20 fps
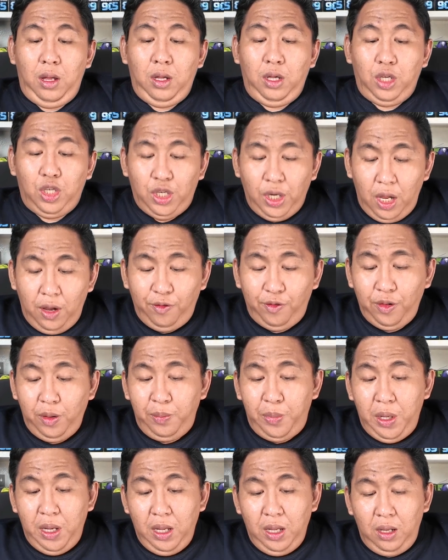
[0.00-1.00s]
Shelf
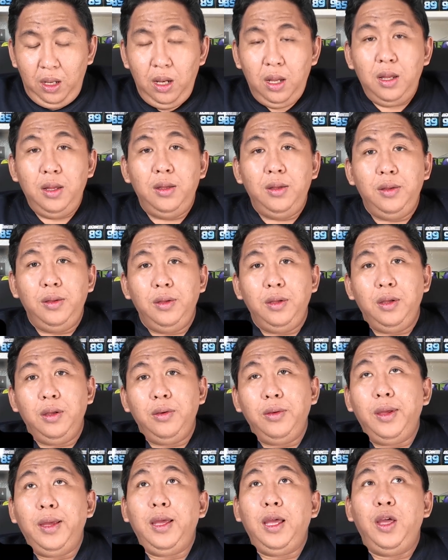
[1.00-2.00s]
appeal.
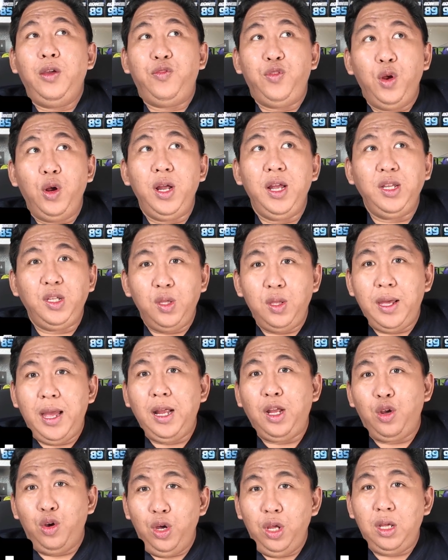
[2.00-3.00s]
If you're into
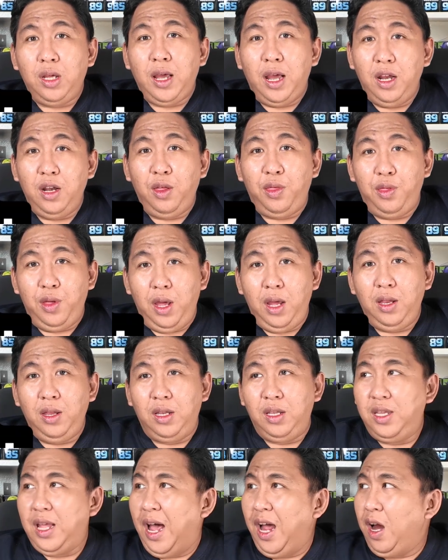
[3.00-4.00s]
that kind of thing,
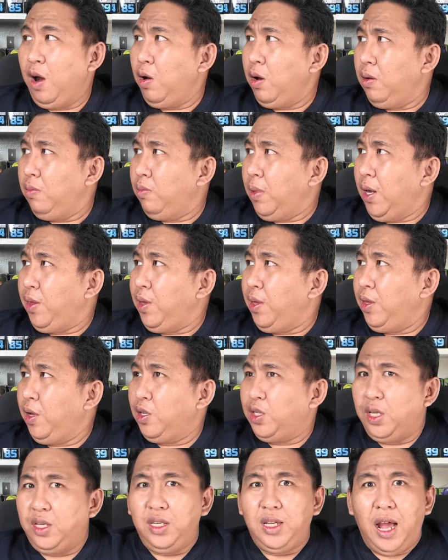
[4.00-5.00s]
I think
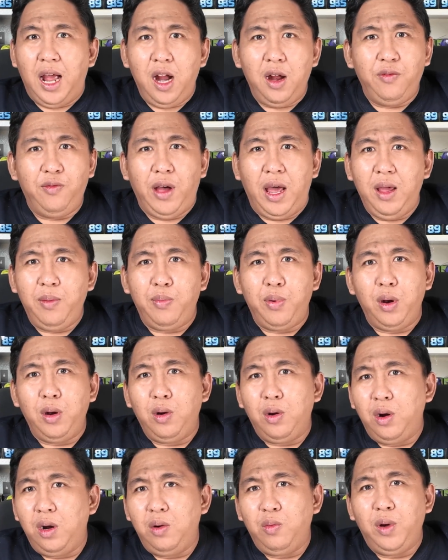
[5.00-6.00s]
there's a dire viper
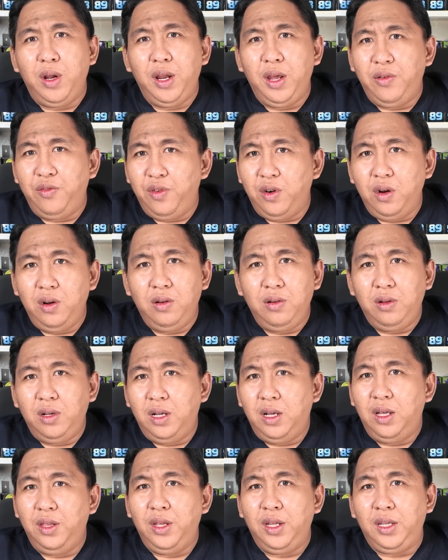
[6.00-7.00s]
or whatever
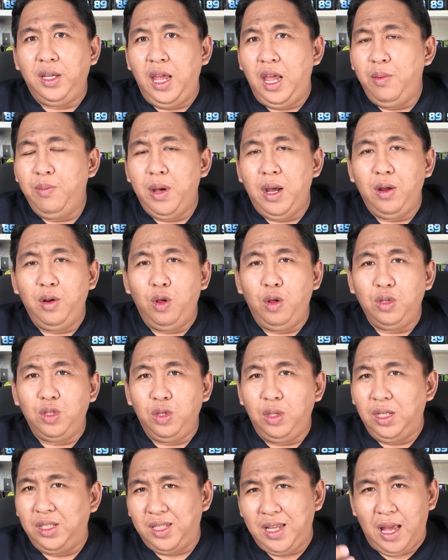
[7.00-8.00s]
that came out
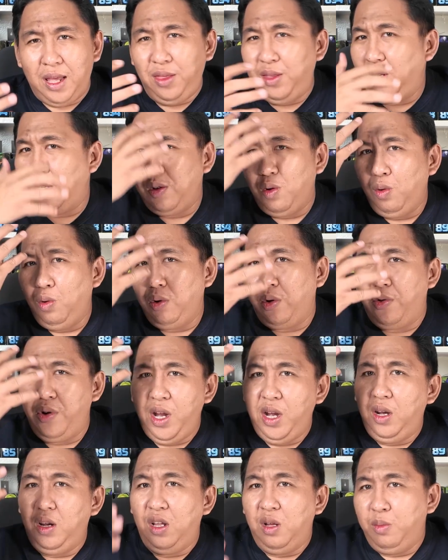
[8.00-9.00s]
also that's got this whole
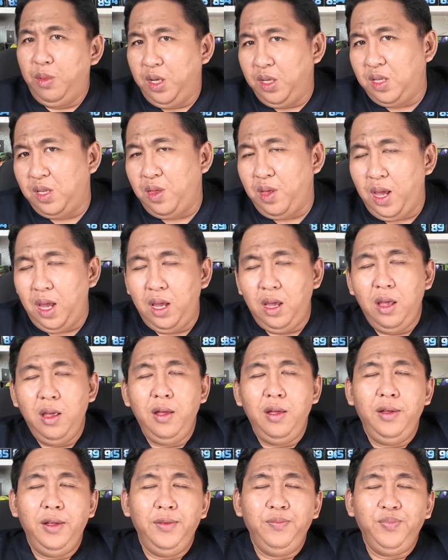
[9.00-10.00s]
green luminous thing.
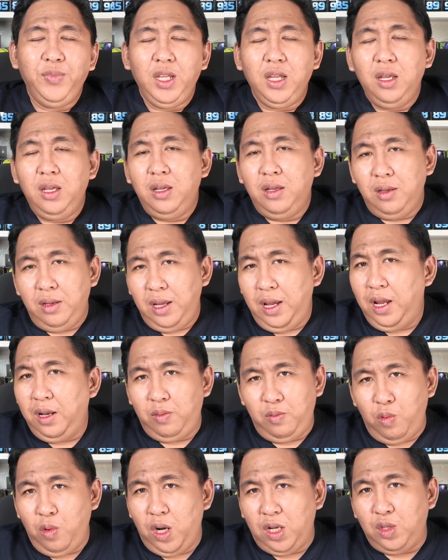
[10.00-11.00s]

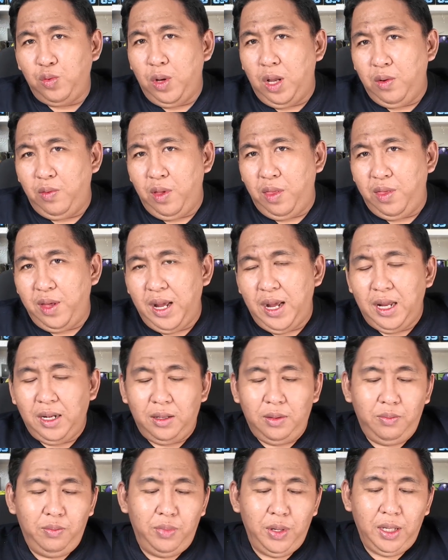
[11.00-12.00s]
It works well with
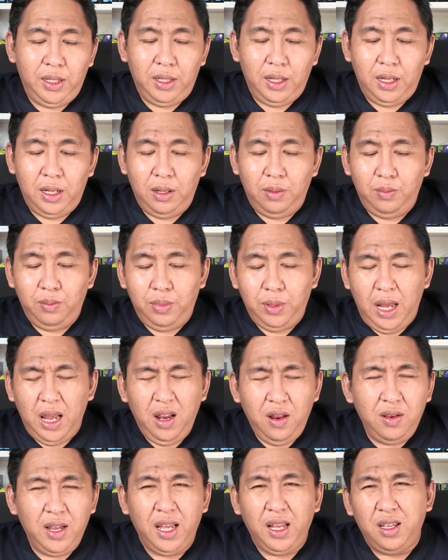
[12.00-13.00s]
that, but
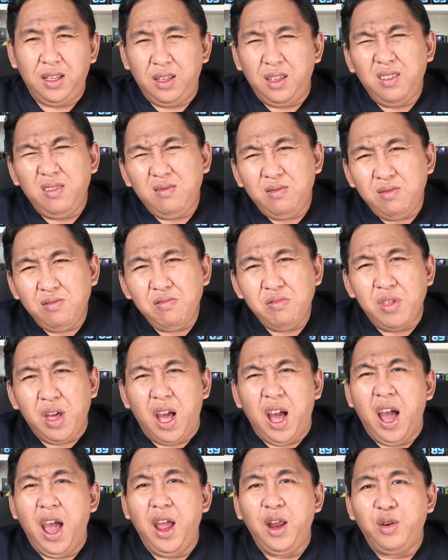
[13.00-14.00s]
kind of like the
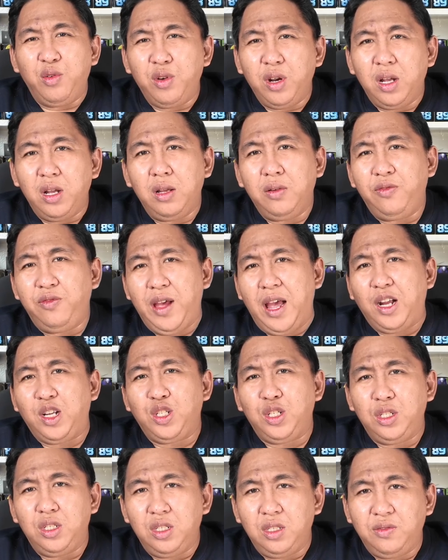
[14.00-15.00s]
Hydra
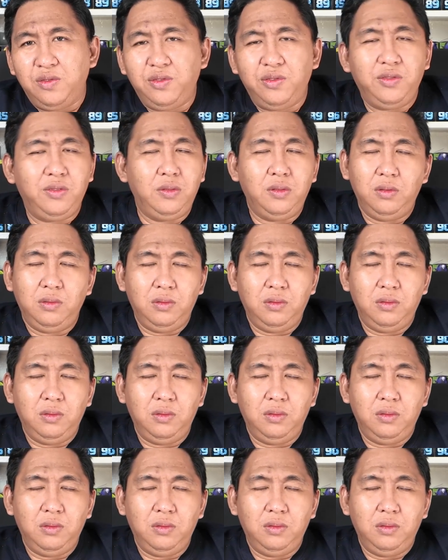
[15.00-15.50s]
faction of,